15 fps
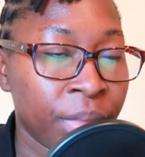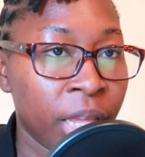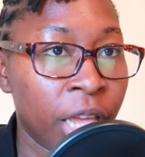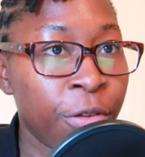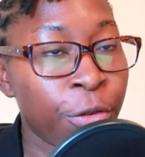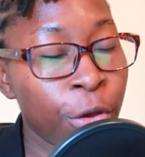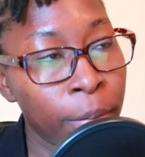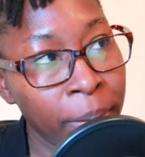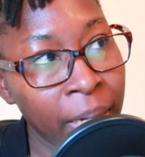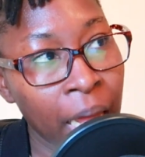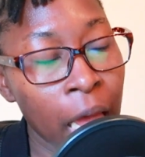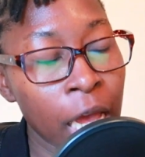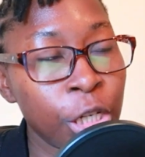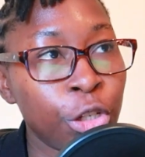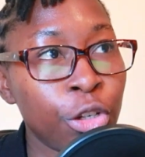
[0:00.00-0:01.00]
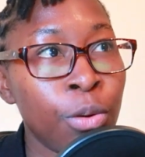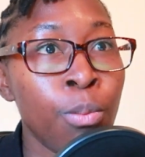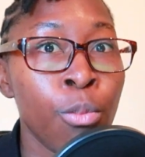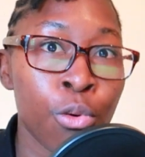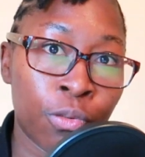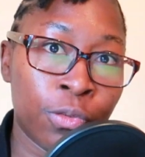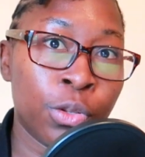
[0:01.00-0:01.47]
if your application
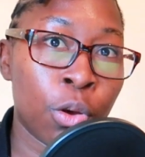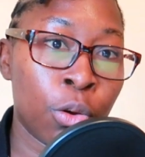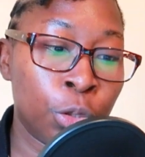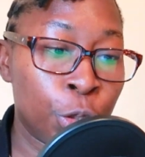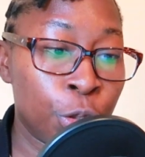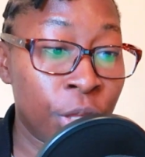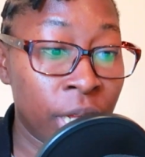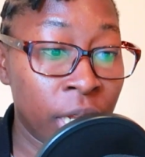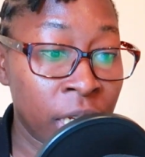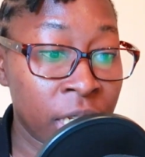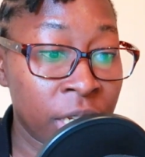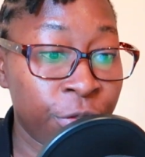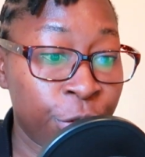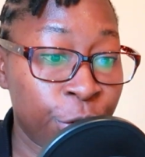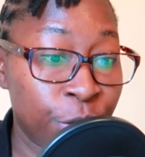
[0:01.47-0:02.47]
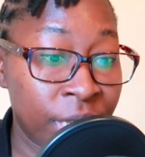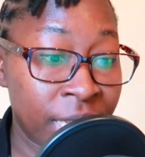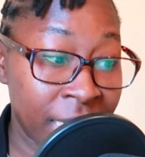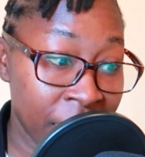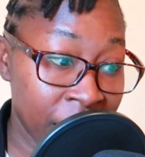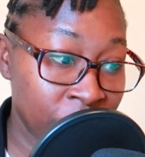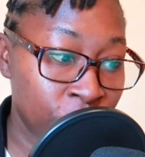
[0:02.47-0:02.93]
moves on to the interview
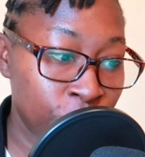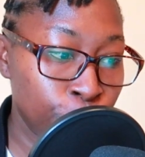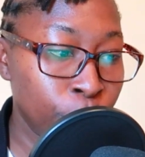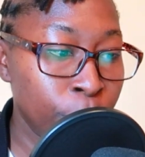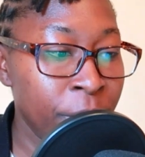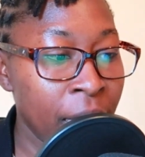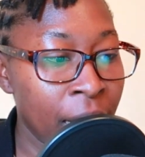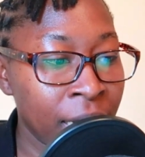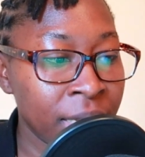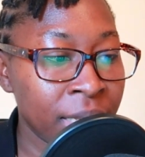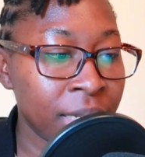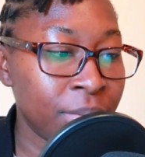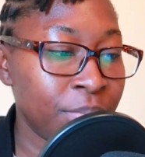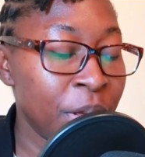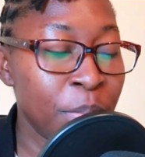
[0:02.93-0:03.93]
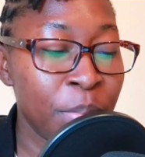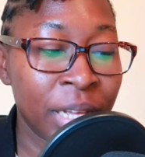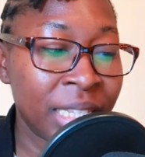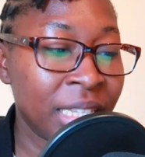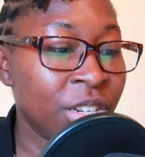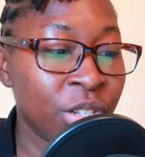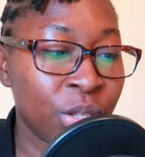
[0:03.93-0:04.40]
stage, you'll be asked maybe a
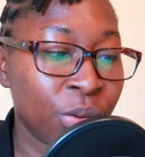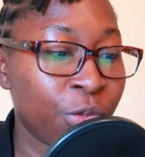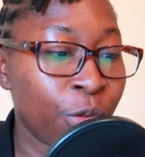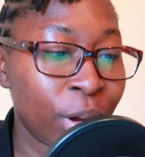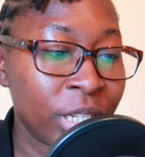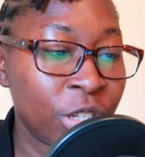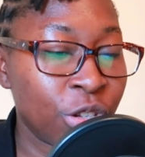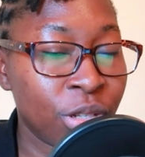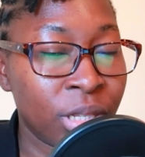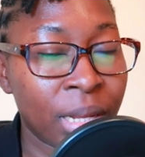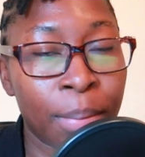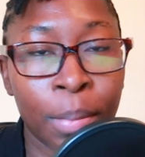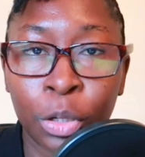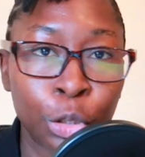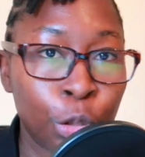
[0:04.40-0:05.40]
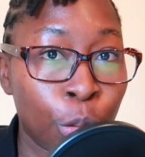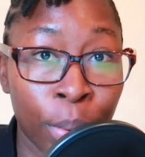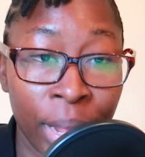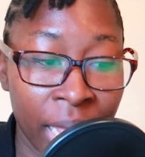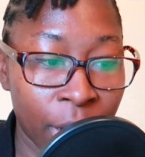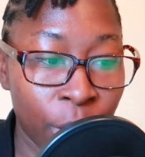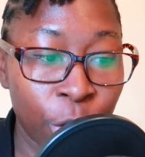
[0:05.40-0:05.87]
series of questions about your
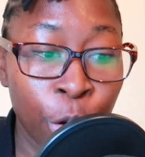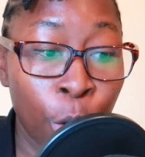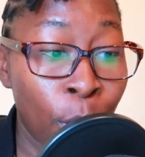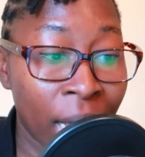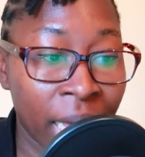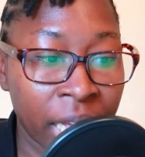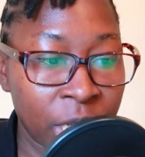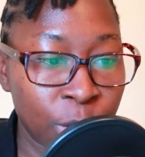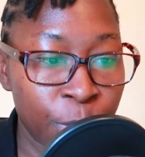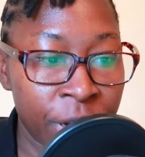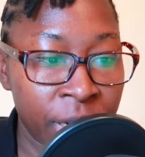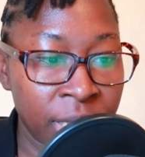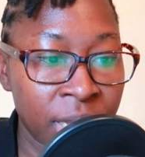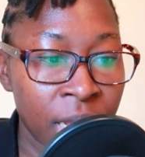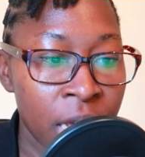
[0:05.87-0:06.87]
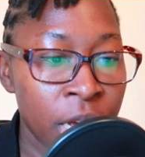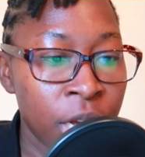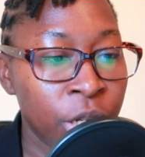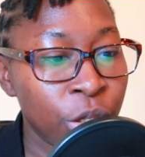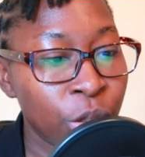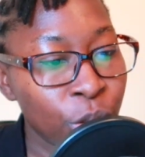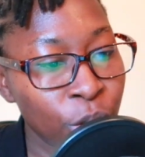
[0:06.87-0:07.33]
work experience.
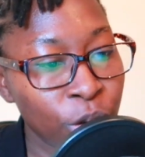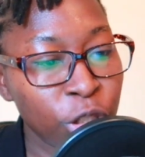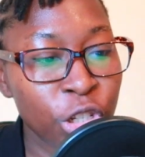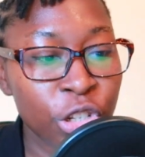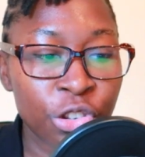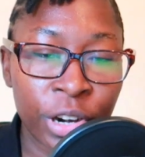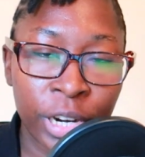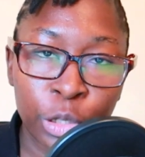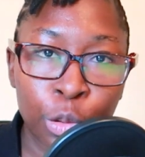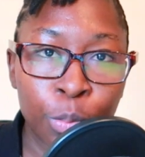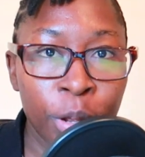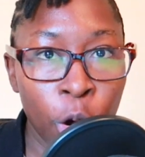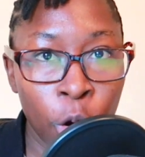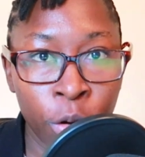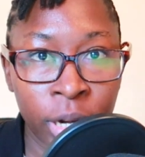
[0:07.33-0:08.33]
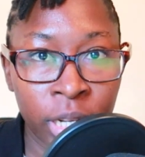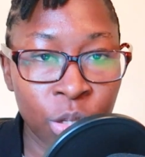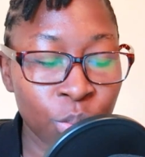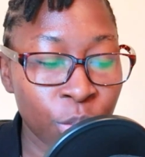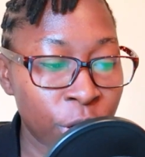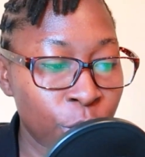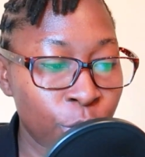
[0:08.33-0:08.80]
So just try to be
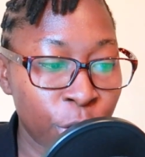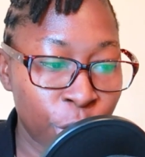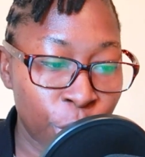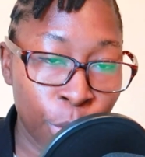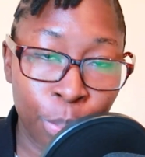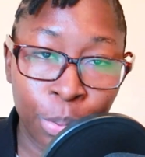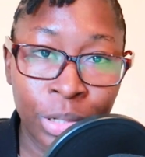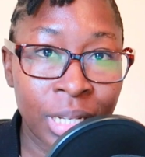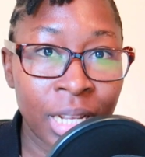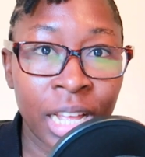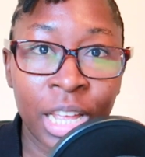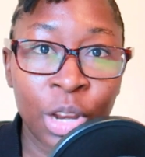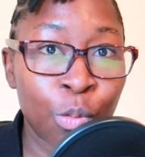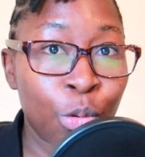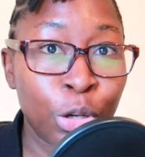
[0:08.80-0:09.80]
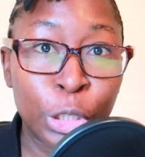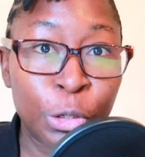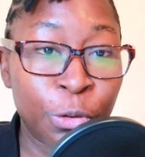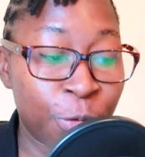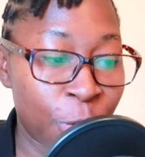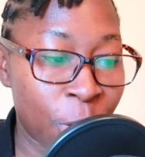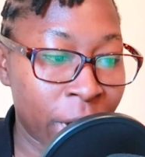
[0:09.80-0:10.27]
honest when you're putting in what
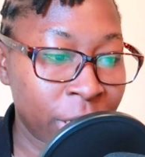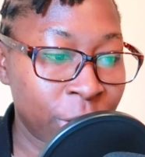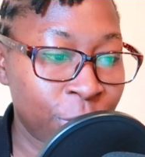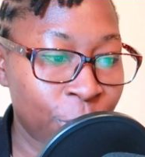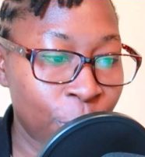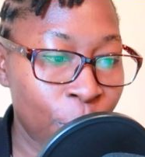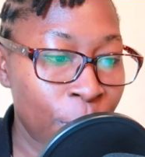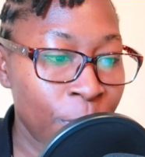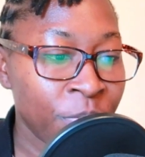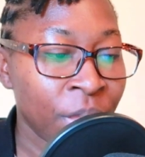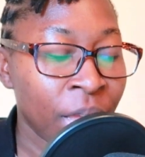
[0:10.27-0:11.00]
you've worked for.